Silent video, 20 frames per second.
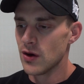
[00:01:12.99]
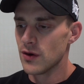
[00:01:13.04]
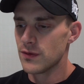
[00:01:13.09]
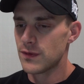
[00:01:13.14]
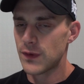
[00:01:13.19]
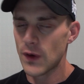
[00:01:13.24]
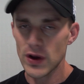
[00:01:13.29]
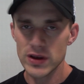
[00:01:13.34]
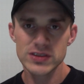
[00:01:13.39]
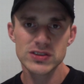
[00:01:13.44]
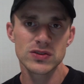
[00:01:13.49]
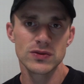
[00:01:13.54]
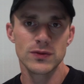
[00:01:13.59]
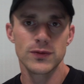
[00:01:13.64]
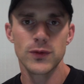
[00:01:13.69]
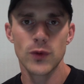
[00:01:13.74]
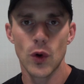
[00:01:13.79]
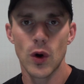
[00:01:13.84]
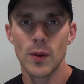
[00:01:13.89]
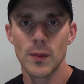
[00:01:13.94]
First
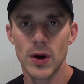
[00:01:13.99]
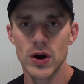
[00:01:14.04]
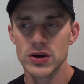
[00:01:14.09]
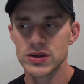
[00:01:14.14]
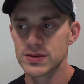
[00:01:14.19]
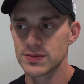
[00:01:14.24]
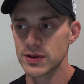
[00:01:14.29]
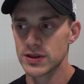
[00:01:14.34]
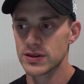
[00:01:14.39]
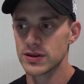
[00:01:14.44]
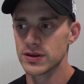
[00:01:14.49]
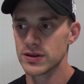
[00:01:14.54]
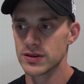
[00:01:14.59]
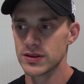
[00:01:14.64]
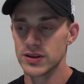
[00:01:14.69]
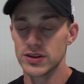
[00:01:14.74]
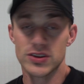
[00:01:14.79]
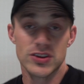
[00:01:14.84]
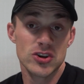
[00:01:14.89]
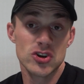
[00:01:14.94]
and foremost,
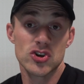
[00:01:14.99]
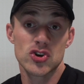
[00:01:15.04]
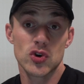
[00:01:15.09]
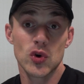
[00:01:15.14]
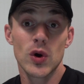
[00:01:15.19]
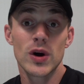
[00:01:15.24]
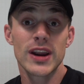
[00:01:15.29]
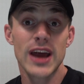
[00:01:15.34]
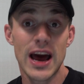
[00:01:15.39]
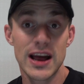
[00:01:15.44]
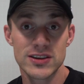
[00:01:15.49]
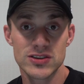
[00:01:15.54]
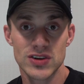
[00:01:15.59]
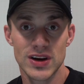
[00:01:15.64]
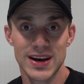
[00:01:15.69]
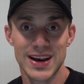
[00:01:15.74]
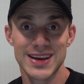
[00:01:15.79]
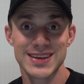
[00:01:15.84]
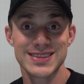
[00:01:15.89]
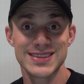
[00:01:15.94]
the short
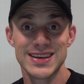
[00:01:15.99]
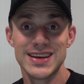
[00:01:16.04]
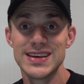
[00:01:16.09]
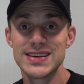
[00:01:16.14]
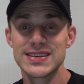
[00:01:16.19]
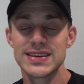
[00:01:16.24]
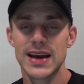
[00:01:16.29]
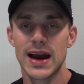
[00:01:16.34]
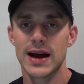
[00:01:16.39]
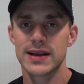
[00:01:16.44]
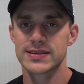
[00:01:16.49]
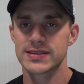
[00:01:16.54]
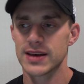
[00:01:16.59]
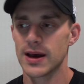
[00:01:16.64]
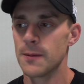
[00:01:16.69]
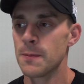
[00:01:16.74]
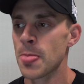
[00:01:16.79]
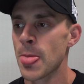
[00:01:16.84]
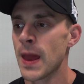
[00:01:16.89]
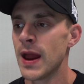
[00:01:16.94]
answer, I guess, the easy
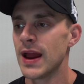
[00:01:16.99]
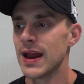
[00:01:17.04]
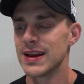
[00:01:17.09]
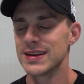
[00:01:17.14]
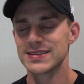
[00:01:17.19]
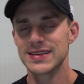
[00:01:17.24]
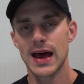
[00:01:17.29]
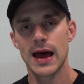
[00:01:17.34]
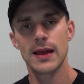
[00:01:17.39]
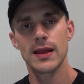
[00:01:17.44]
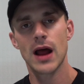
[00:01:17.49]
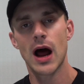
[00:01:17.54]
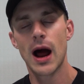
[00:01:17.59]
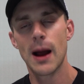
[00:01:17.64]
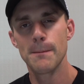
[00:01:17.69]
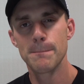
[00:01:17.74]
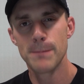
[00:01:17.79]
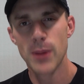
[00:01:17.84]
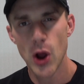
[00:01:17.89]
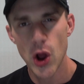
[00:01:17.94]
answer, is that
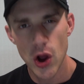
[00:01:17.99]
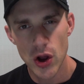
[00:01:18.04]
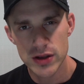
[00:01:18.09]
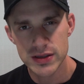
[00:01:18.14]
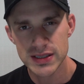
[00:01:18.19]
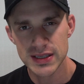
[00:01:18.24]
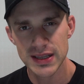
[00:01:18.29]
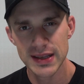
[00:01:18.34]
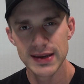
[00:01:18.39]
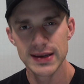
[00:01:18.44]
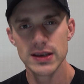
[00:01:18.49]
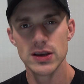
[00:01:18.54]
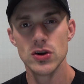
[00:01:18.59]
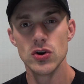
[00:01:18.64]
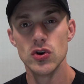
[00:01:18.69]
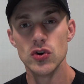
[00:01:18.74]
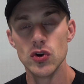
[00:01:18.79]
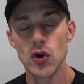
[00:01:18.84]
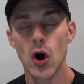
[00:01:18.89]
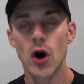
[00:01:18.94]
I'm personally
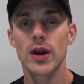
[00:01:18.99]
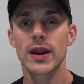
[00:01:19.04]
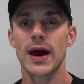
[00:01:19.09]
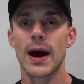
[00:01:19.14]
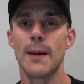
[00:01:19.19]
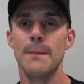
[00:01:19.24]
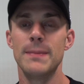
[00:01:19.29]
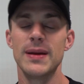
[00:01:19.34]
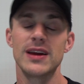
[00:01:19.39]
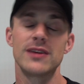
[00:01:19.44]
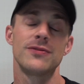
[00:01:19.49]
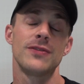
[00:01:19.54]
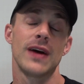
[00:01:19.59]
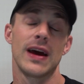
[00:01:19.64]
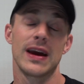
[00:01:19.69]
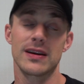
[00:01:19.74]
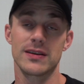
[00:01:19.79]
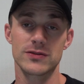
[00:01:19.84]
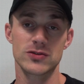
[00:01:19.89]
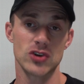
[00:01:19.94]
not a big
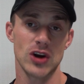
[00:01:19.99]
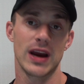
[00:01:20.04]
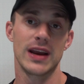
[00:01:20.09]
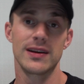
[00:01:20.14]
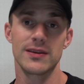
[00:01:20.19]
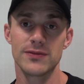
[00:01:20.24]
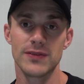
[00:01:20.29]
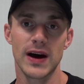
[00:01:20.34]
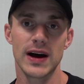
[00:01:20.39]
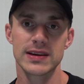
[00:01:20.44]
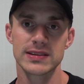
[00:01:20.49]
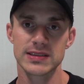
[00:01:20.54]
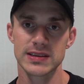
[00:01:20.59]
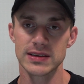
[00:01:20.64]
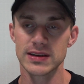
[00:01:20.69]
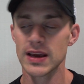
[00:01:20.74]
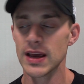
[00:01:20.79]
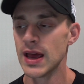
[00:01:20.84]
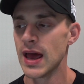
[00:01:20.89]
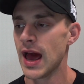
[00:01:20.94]
fan of training
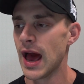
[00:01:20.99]
fasted.